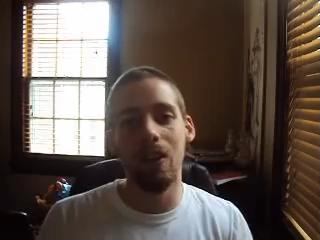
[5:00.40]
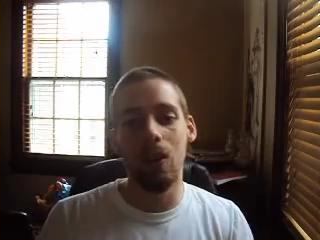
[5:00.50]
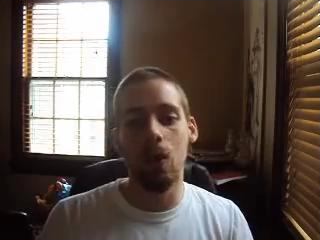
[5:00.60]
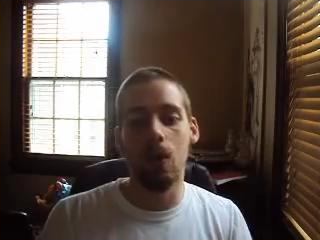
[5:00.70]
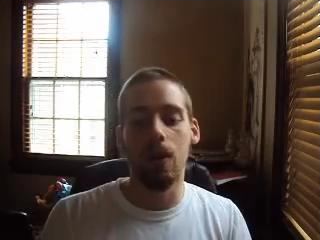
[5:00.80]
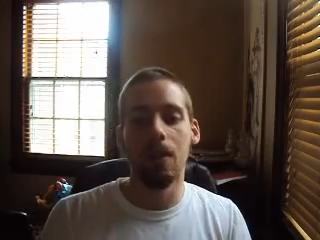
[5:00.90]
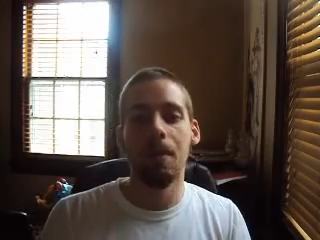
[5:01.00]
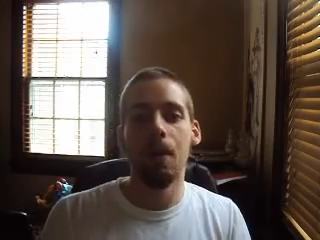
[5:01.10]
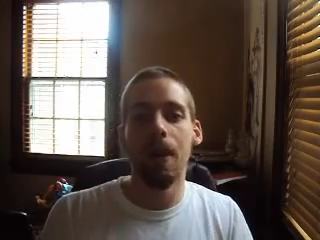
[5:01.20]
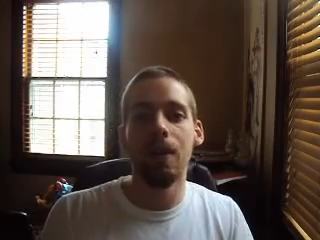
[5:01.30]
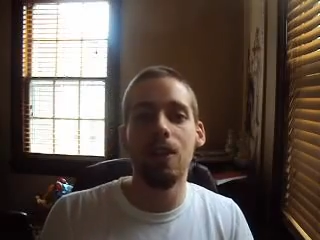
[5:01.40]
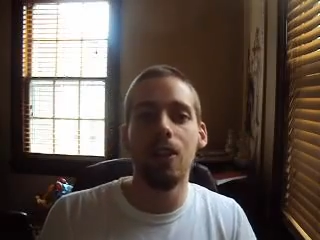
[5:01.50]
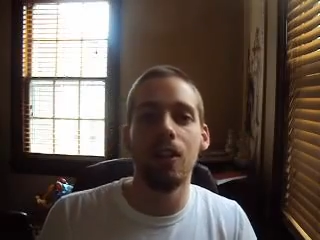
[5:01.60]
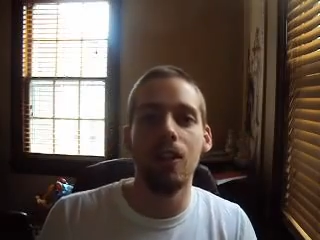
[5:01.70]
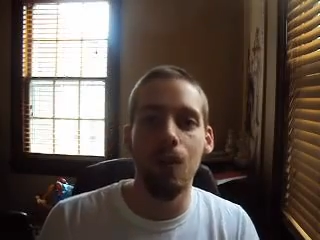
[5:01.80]
their court. But whenever you
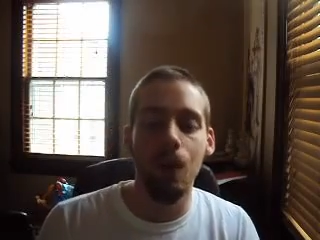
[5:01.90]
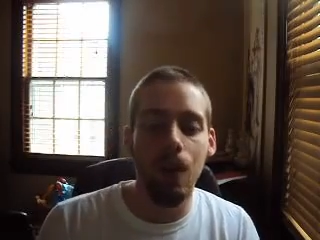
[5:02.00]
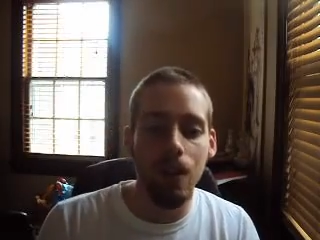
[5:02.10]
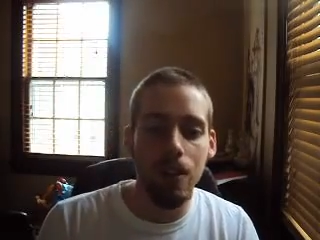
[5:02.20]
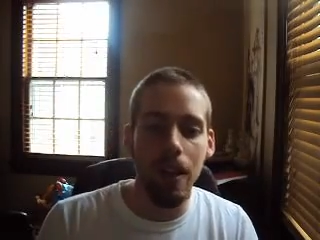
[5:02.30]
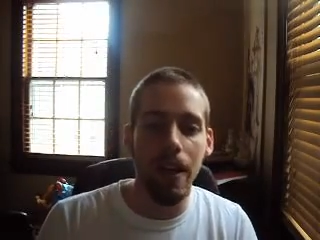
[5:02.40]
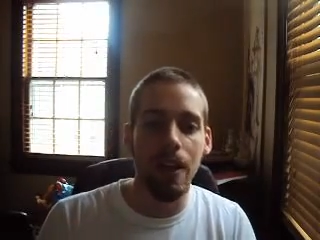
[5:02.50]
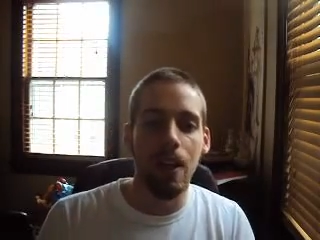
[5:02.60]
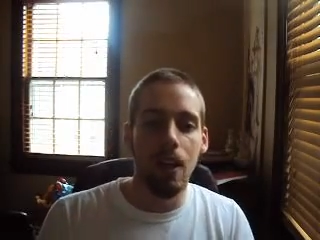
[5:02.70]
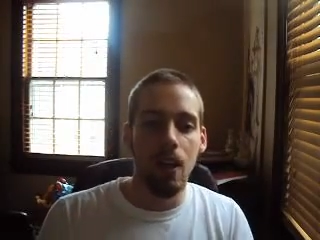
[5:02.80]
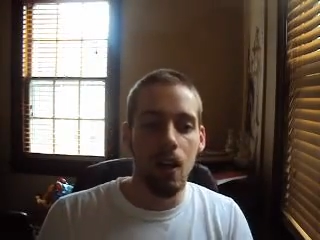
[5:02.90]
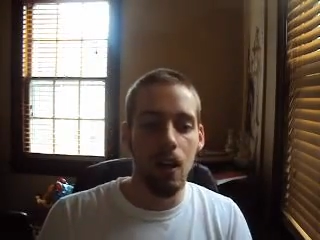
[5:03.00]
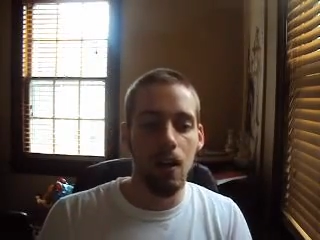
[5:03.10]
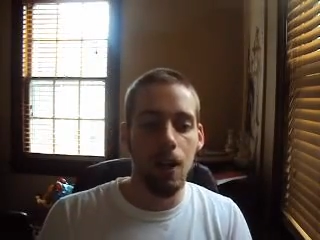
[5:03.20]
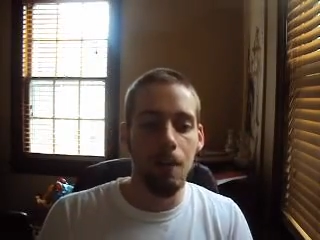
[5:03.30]
start using words like,
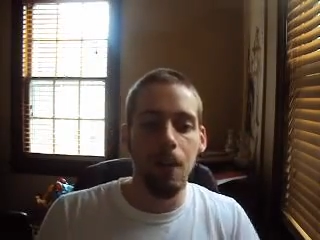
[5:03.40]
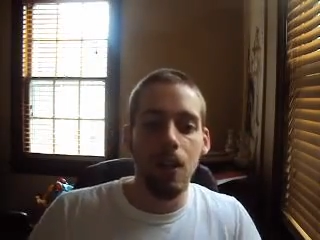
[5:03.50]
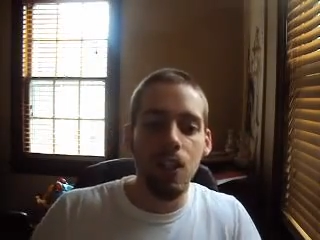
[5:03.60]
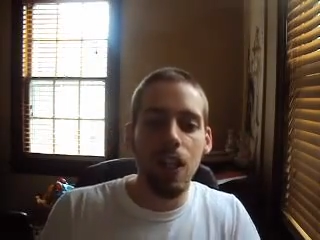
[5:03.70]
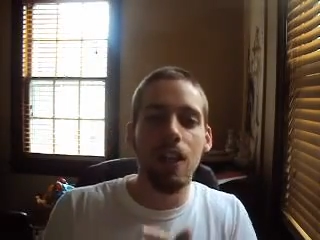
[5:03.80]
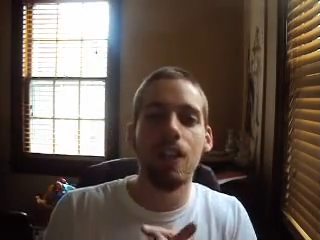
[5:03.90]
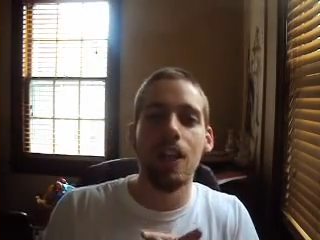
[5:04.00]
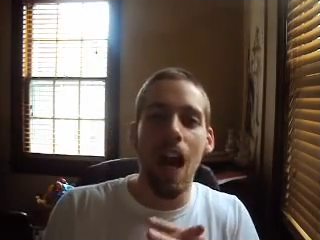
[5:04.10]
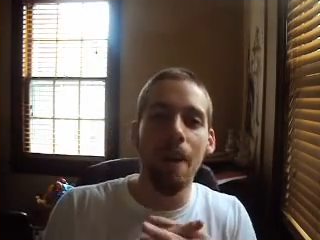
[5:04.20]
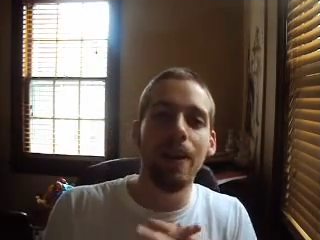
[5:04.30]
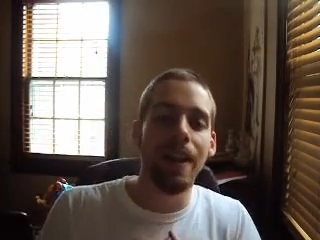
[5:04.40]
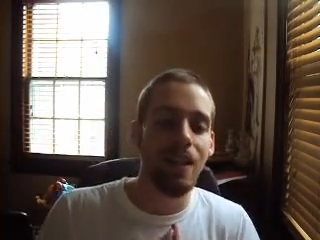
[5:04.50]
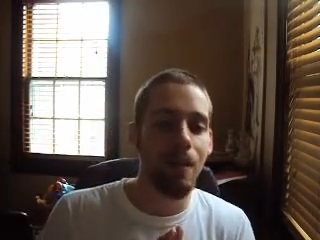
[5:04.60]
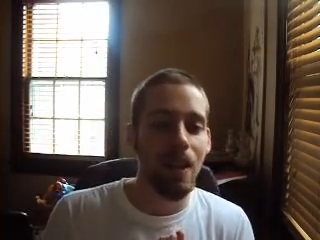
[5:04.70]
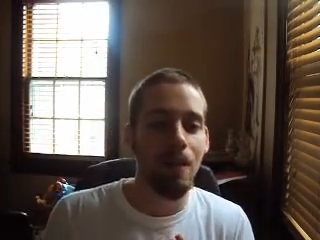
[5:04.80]
Judge, I would
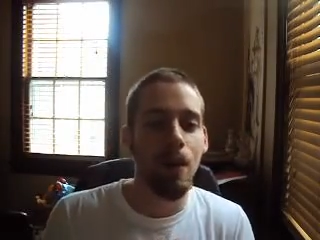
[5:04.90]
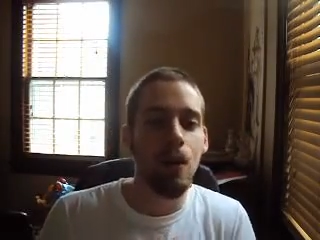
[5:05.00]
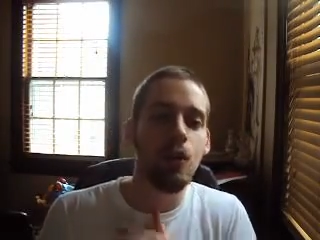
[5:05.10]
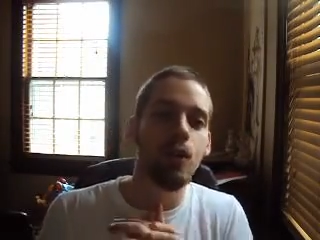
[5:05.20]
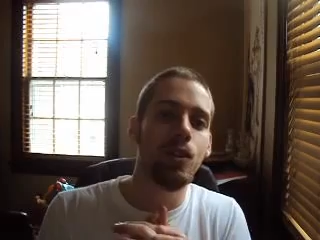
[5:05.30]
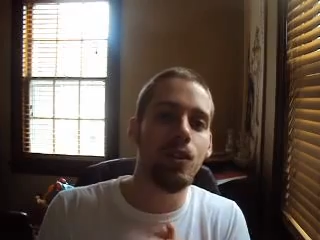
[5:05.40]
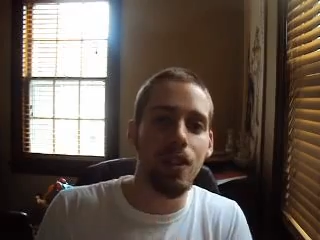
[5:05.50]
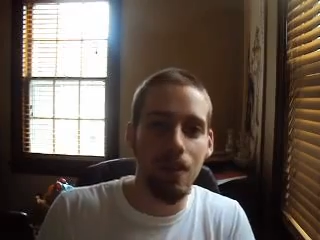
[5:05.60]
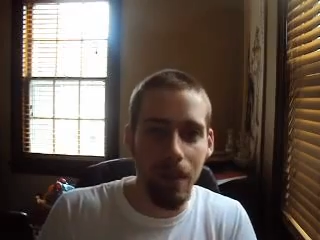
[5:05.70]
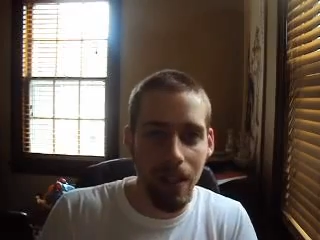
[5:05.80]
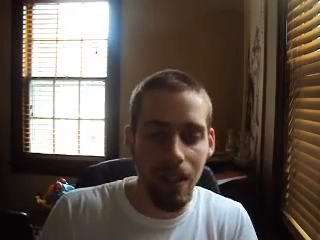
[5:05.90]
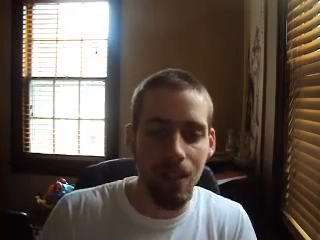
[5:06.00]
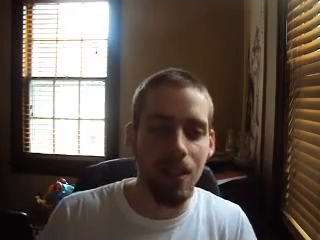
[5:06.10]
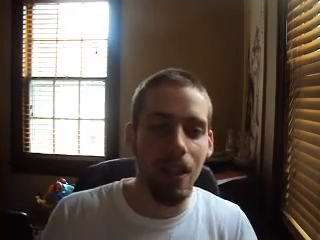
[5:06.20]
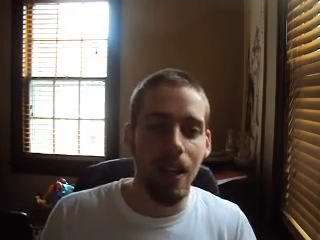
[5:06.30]
like to make a motion to
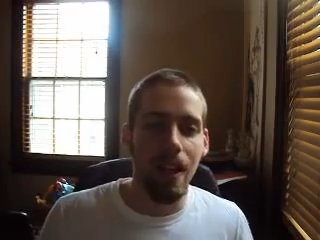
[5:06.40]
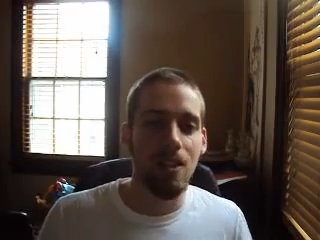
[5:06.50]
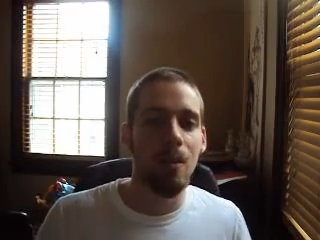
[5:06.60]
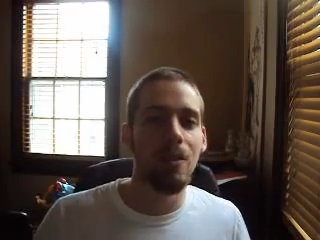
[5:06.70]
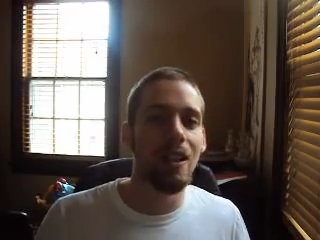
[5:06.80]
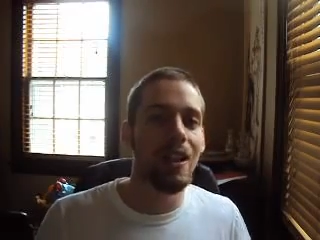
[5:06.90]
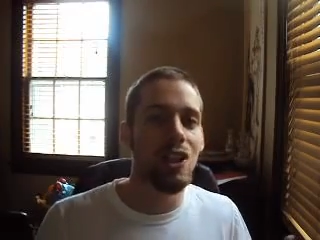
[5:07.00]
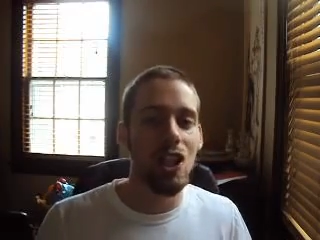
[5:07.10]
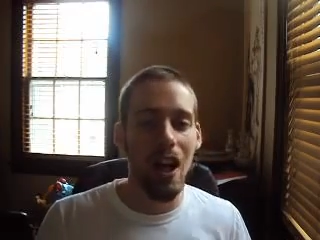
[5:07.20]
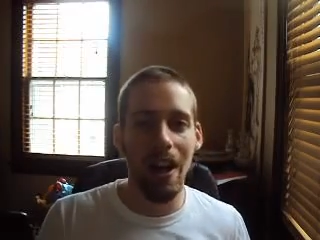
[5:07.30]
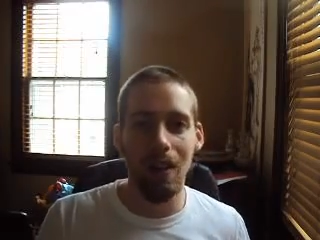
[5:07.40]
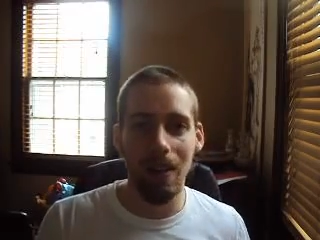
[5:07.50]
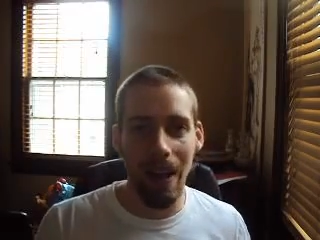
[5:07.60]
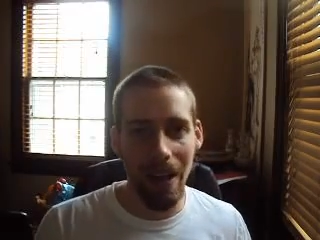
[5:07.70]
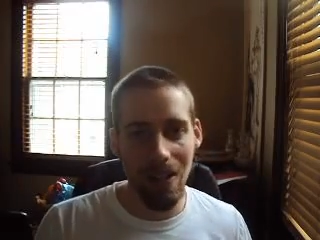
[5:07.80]
dismiss, it's almost like a
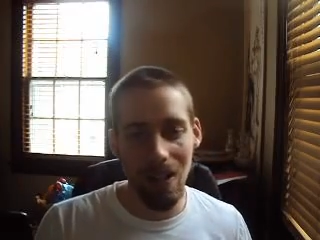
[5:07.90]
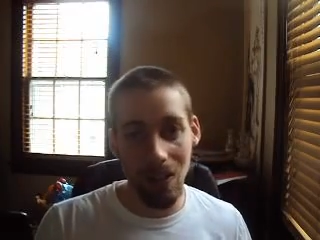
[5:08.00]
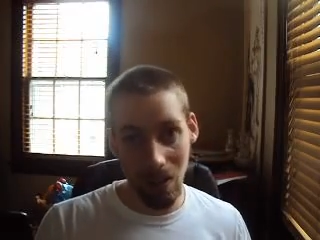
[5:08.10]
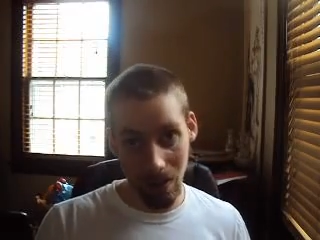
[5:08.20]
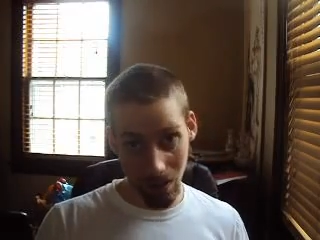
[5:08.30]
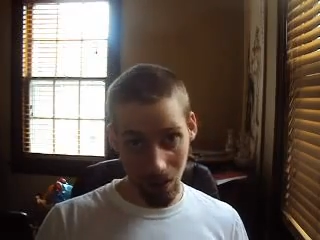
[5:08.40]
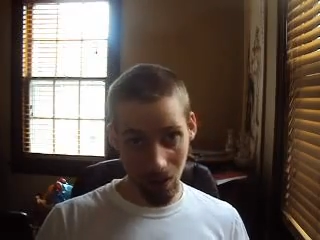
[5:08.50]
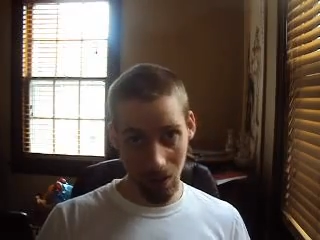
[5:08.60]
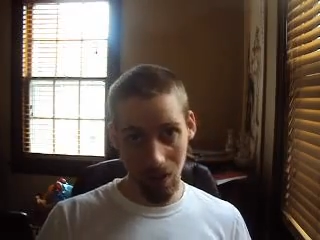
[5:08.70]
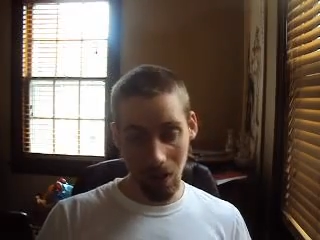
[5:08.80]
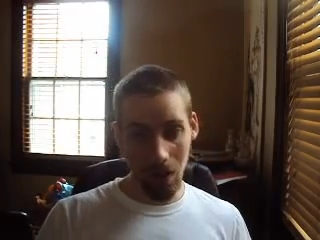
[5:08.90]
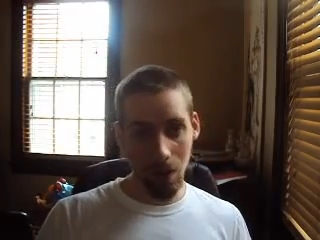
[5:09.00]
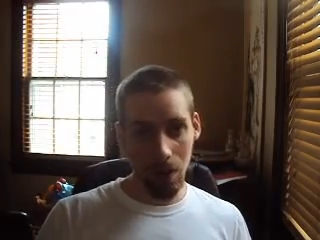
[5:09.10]
child asking their adult